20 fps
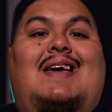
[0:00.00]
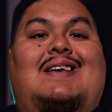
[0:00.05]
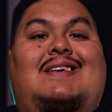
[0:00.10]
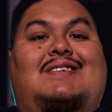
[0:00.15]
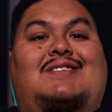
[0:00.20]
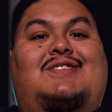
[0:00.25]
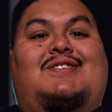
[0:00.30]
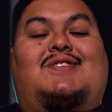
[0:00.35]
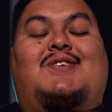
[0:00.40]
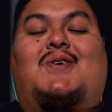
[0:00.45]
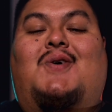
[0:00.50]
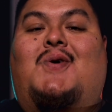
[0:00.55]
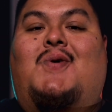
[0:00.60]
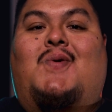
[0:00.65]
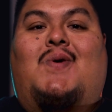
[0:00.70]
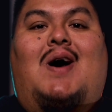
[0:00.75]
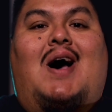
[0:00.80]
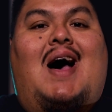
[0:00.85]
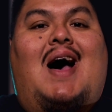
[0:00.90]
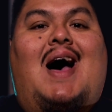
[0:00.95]
And
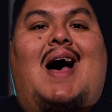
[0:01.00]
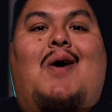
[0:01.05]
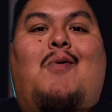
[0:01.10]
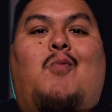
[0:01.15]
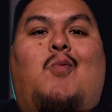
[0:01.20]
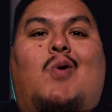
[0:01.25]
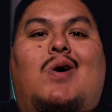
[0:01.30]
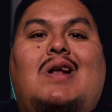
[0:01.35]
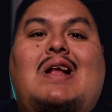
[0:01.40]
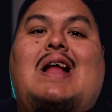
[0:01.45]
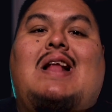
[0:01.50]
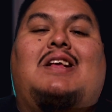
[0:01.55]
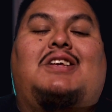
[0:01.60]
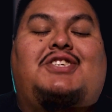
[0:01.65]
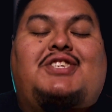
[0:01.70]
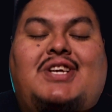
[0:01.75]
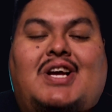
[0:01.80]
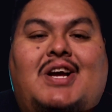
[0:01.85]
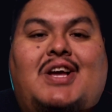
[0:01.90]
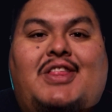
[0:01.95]
so I wanted
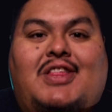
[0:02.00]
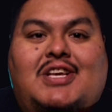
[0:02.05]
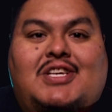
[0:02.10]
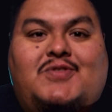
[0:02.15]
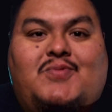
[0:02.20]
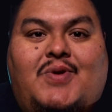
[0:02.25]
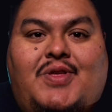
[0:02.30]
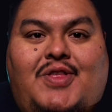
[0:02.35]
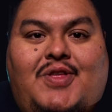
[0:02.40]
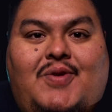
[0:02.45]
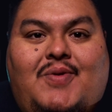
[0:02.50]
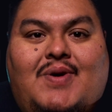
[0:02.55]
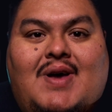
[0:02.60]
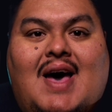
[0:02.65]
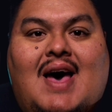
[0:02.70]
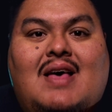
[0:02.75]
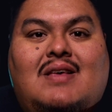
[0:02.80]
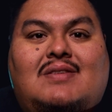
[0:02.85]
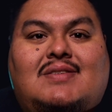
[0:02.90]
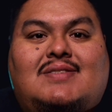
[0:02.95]
to share this with you
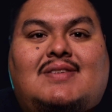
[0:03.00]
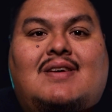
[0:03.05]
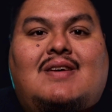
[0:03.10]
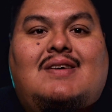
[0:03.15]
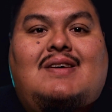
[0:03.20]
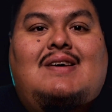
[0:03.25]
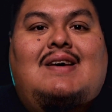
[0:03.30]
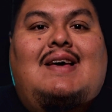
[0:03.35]
guys.